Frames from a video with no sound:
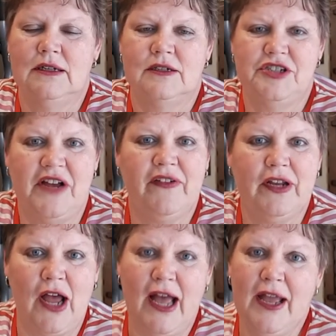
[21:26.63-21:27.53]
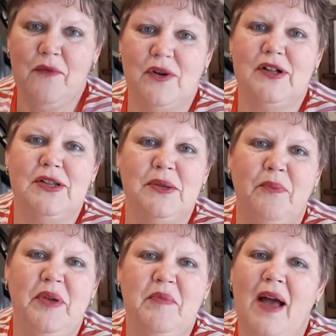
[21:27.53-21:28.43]
Chevy and I will
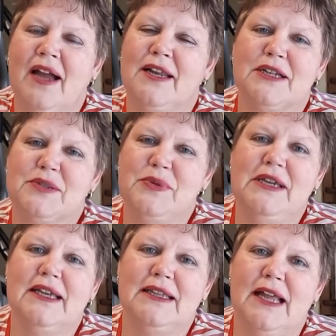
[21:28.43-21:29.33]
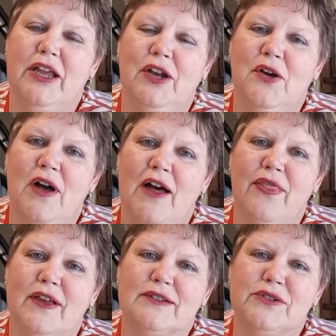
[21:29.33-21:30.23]
be back next week and let you know how
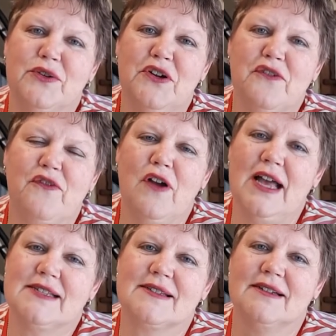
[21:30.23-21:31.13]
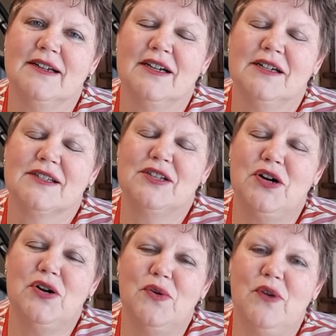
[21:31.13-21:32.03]
things are going for us.
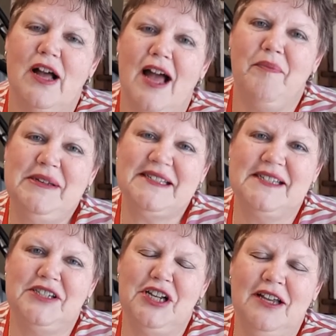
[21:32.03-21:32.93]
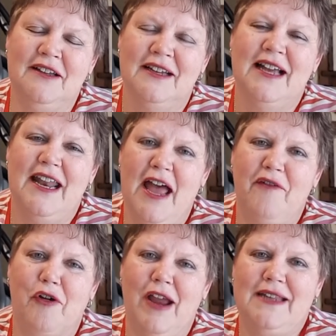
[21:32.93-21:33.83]
So happy stitching and have
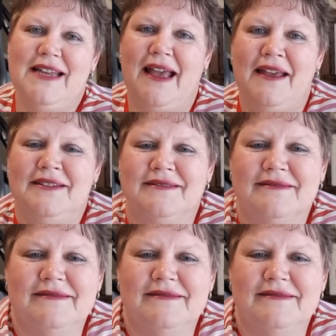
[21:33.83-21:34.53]
a great day.